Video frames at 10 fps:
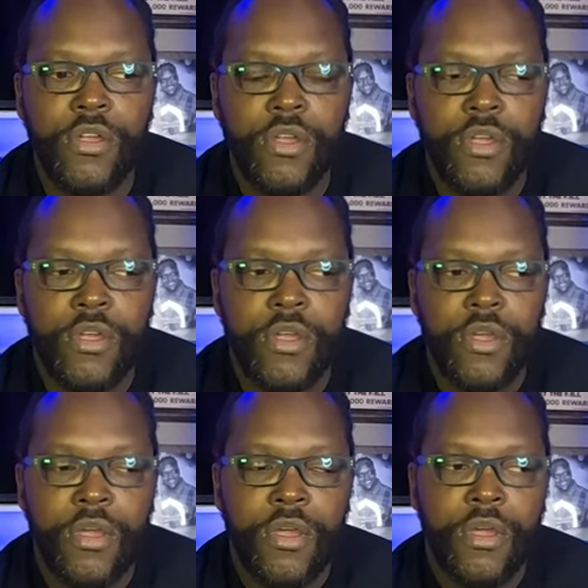
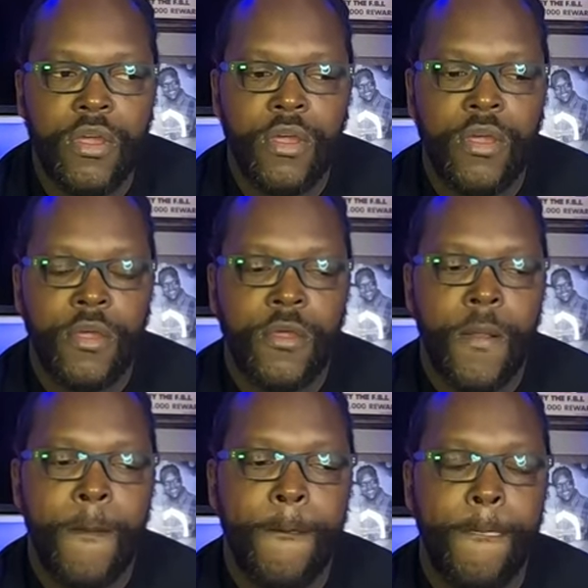
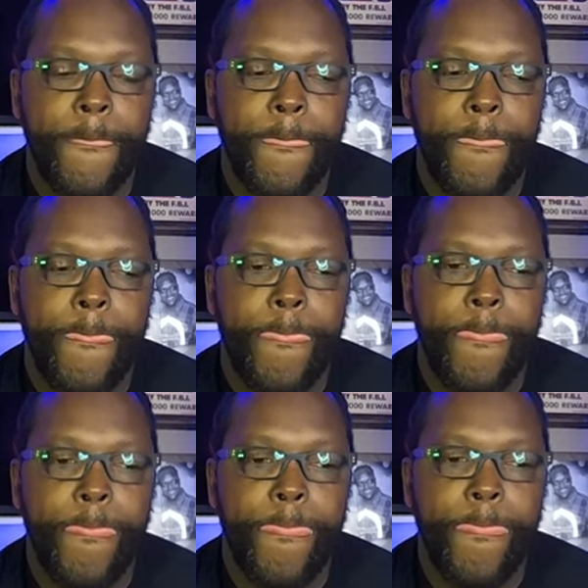
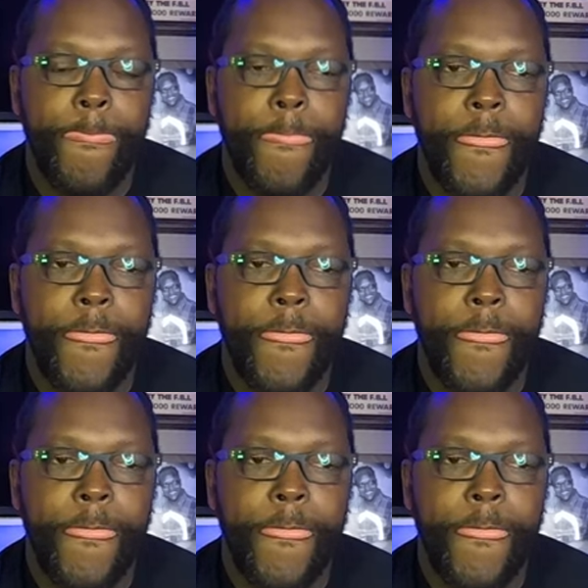Nothing is said.